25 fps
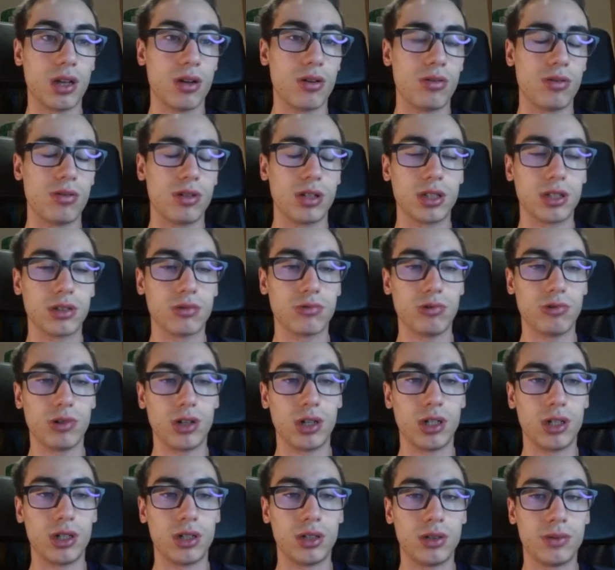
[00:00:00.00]
in the correct
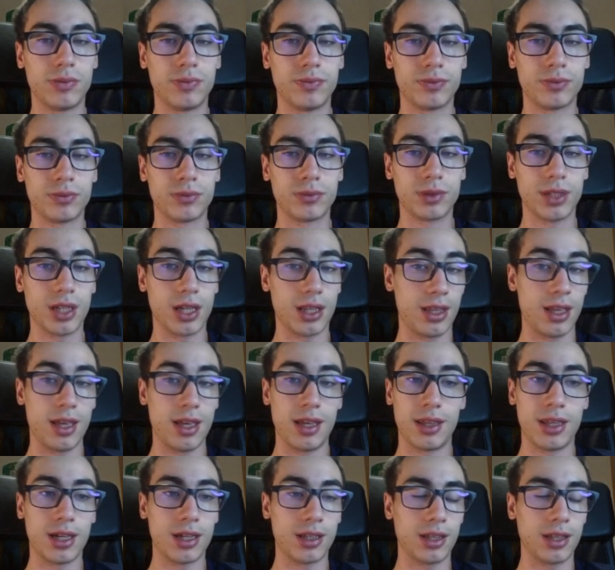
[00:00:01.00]
square that
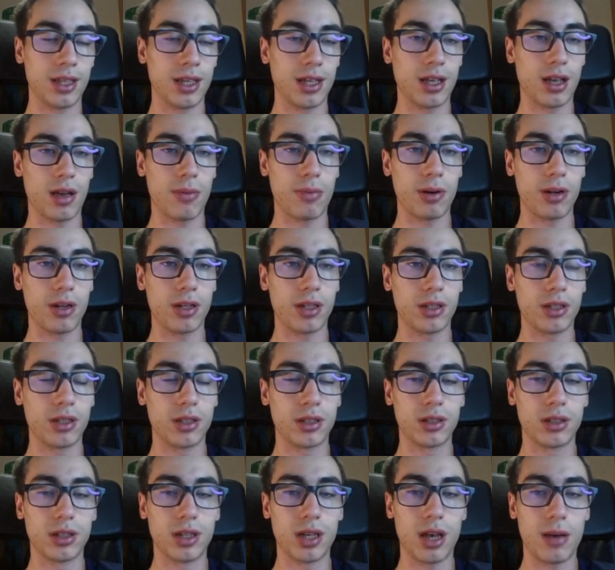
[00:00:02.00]
the tactic
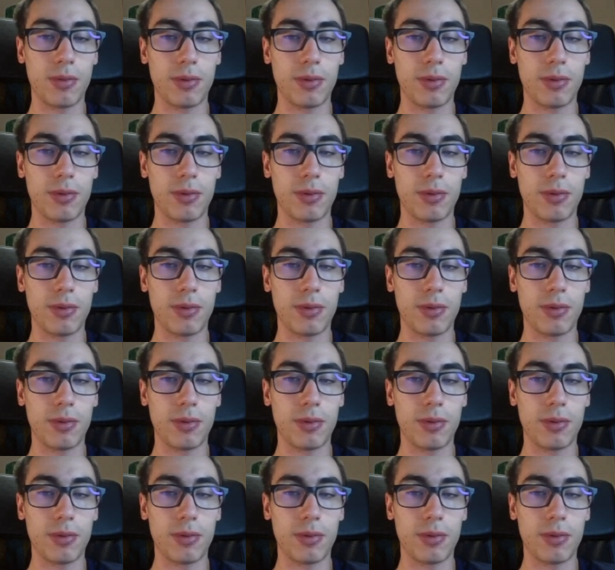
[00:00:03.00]
appears.